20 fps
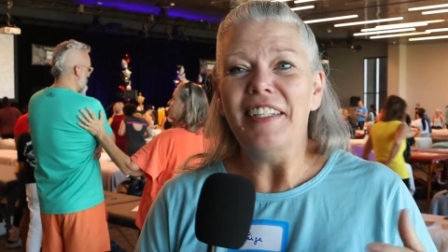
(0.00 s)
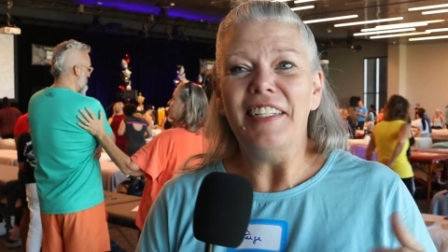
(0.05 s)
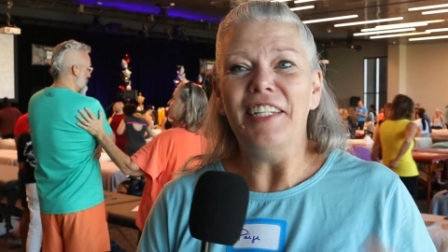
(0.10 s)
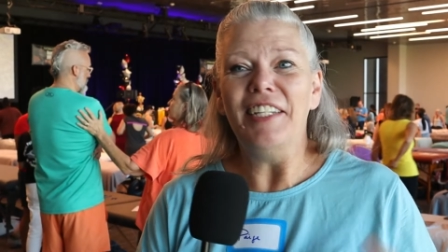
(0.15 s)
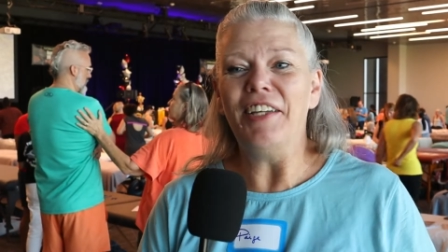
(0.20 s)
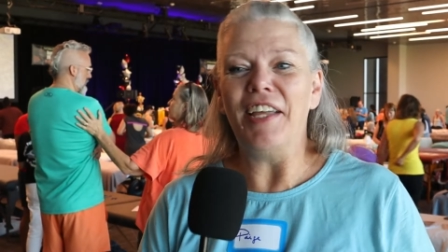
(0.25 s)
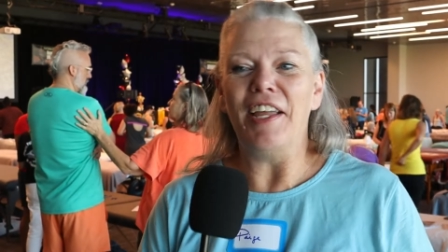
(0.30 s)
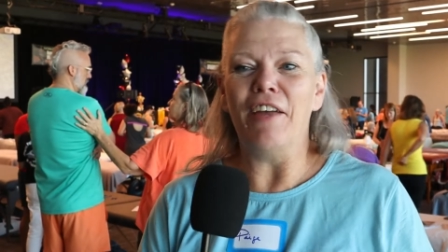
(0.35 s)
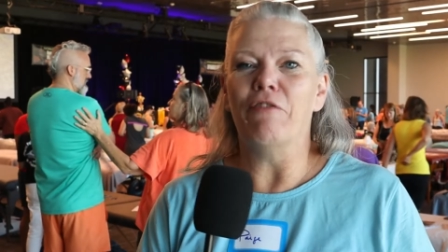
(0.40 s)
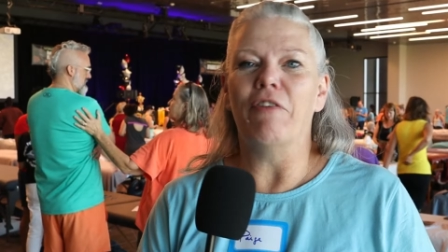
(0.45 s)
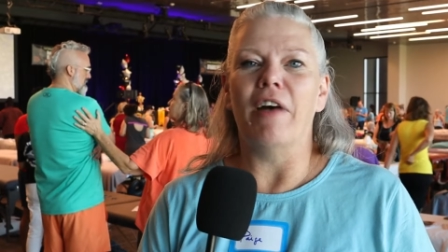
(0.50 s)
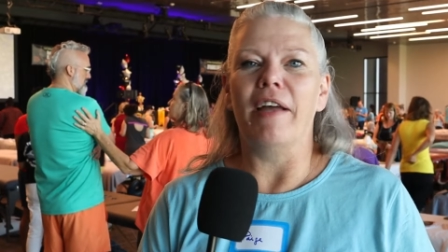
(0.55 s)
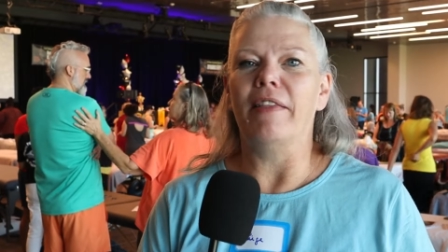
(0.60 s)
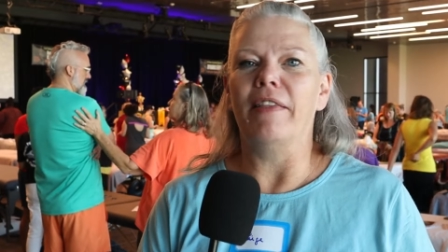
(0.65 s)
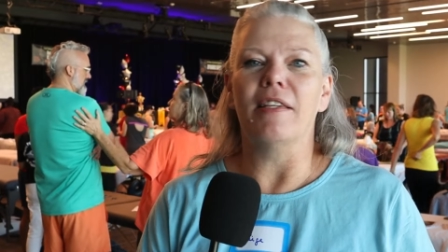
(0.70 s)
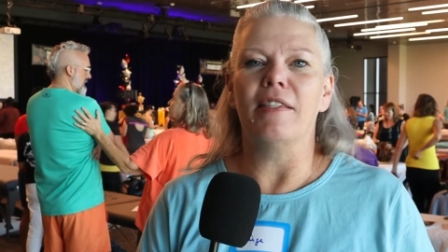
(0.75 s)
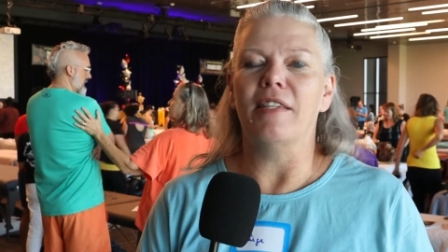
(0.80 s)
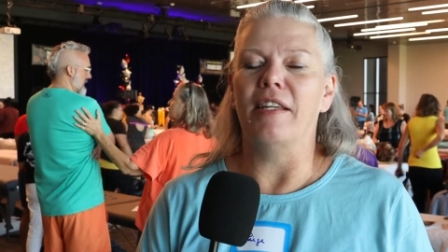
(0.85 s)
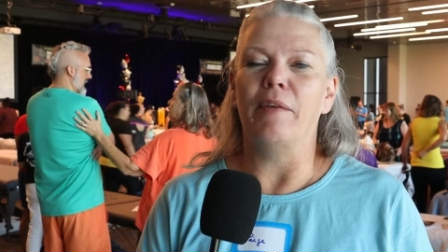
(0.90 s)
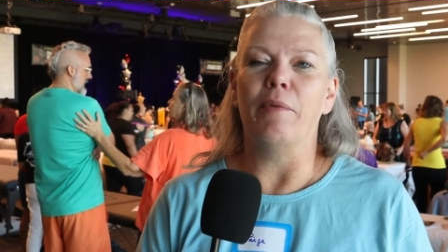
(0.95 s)
You can't find
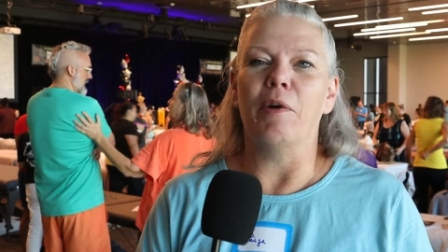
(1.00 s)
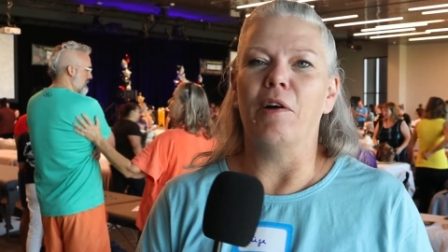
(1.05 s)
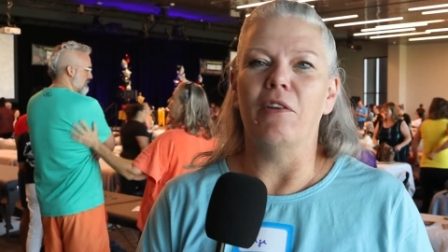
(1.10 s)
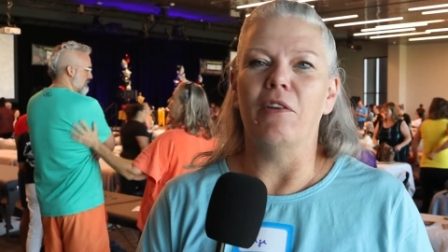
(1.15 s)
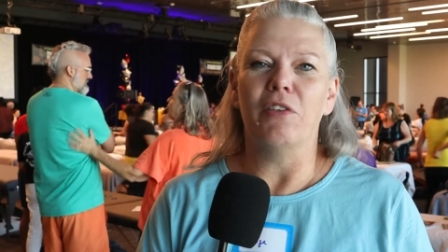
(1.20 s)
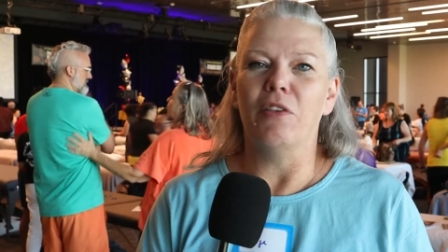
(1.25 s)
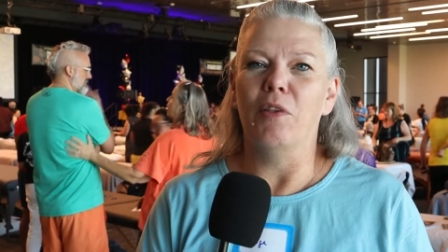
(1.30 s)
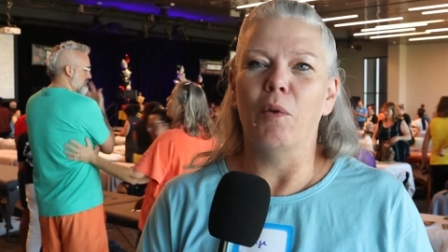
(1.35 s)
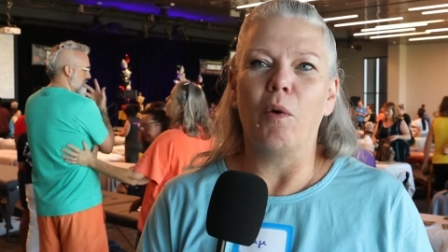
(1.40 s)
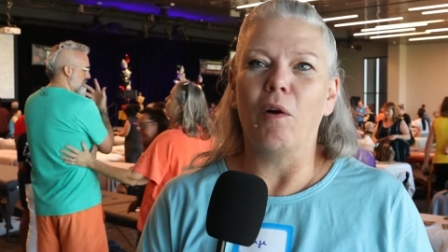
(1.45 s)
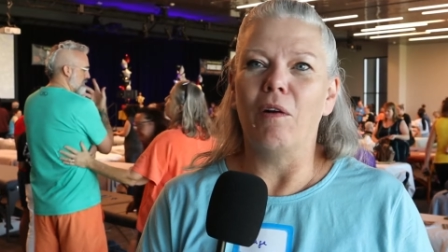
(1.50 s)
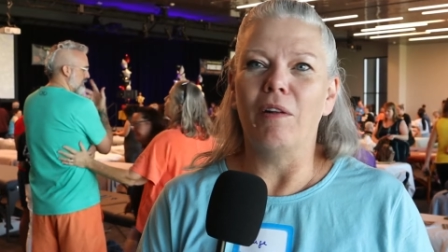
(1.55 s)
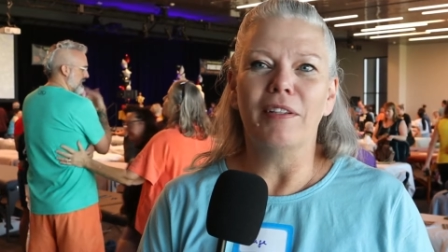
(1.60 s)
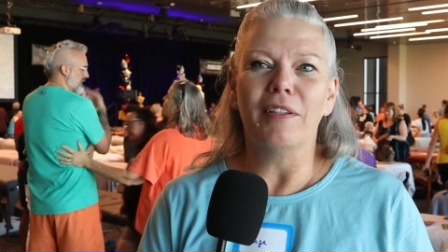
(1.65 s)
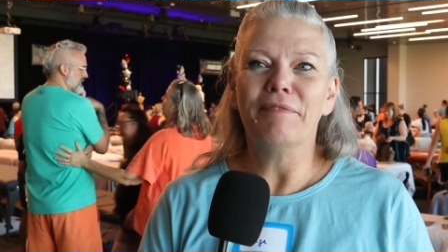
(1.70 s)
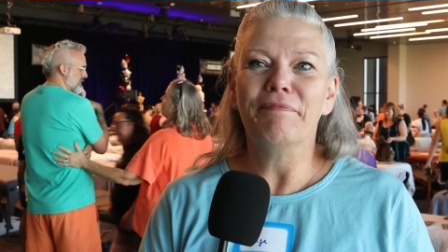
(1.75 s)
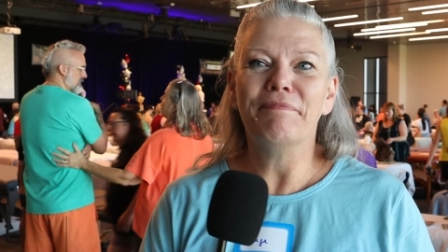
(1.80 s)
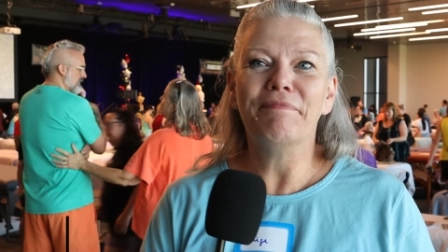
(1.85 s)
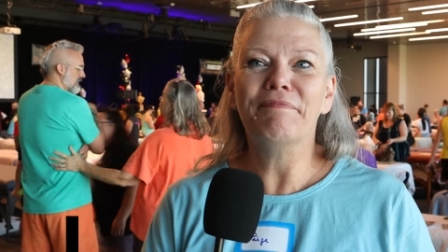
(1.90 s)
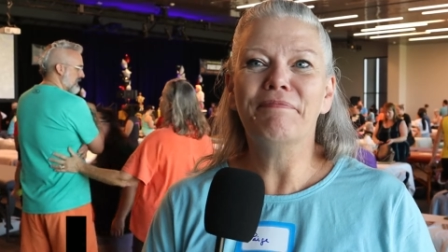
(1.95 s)
this anywhere else in the world.
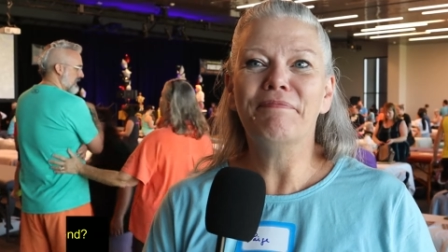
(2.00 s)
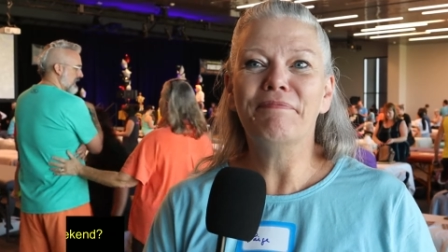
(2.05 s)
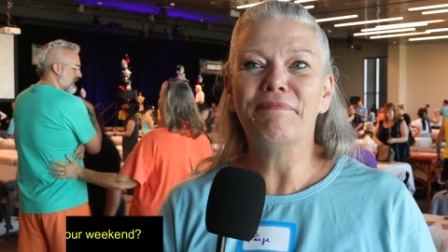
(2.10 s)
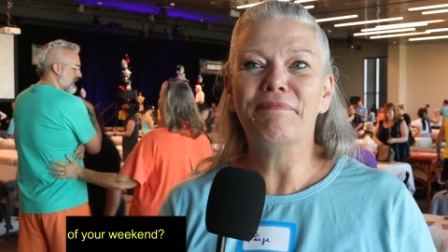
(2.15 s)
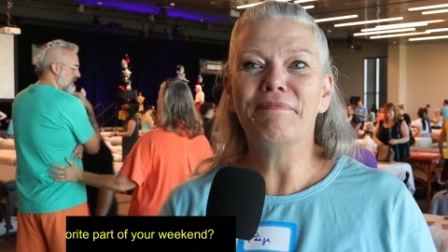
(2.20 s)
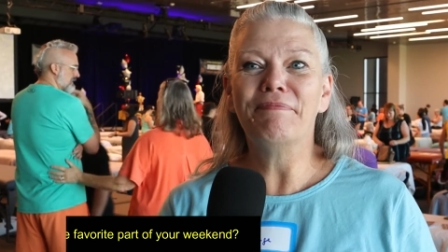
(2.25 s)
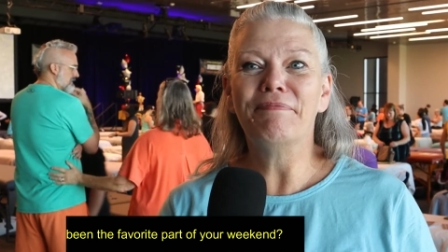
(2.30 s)
Tell me,